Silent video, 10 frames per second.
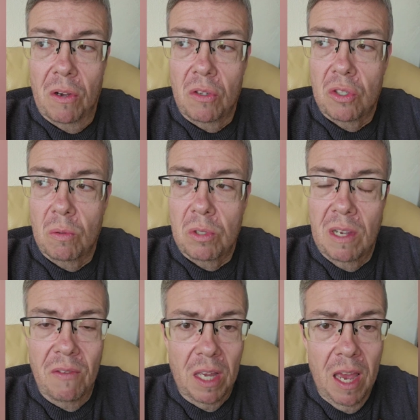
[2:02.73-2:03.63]
I can sort
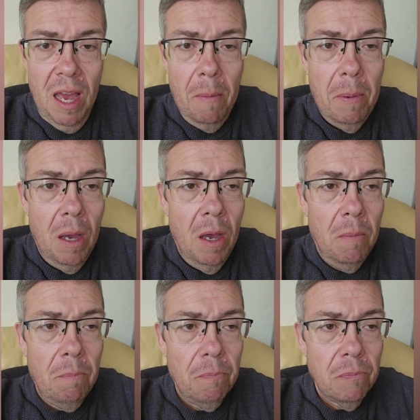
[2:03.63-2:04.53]
something out. But
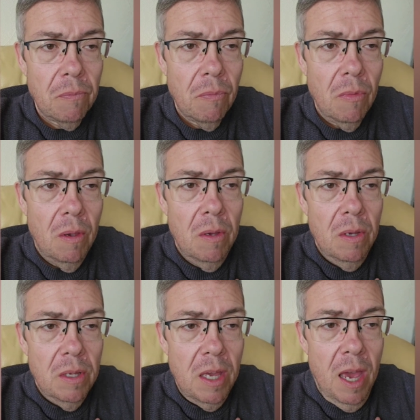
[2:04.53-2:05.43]

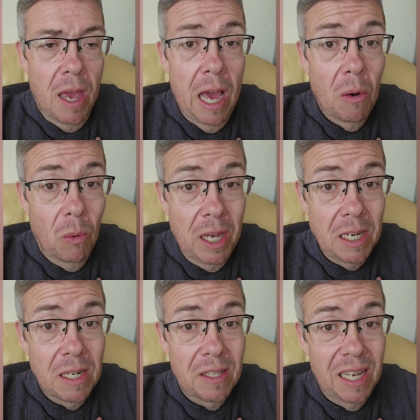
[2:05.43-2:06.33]
yeah,
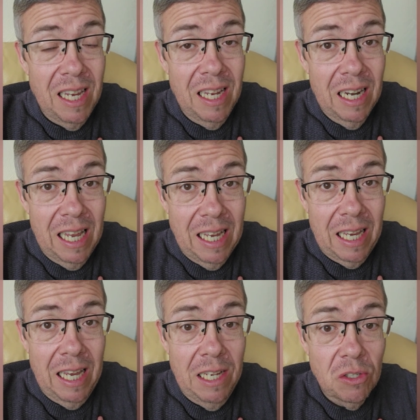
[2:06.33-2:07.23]
Halloween, the
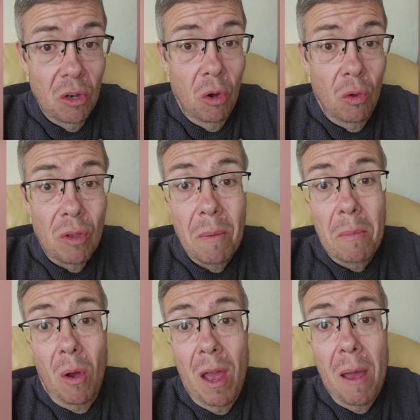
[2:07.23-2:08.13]
link is on
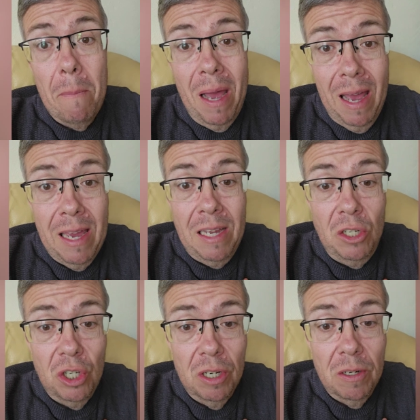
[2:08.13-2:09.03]
my
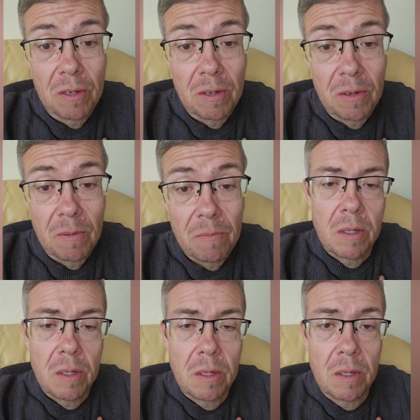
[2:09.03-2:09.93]
page.
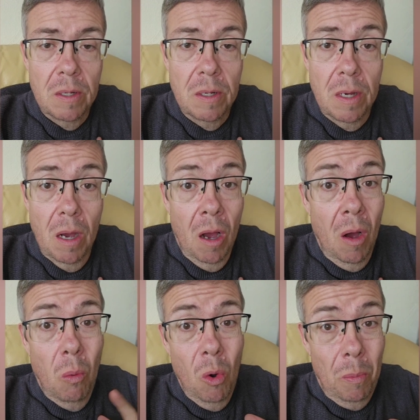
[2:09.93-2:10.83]
I
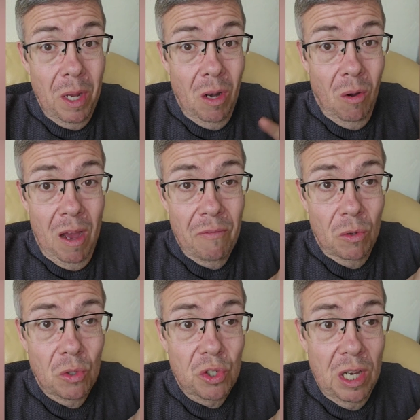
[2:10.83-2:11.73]
will be live
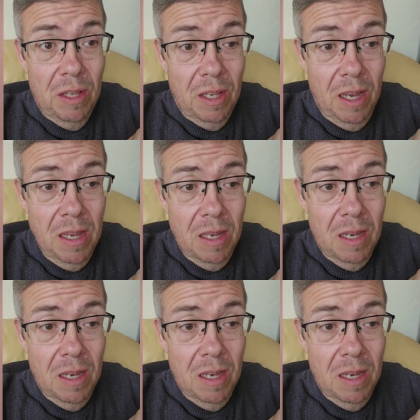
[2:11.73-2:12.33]
on Sunday.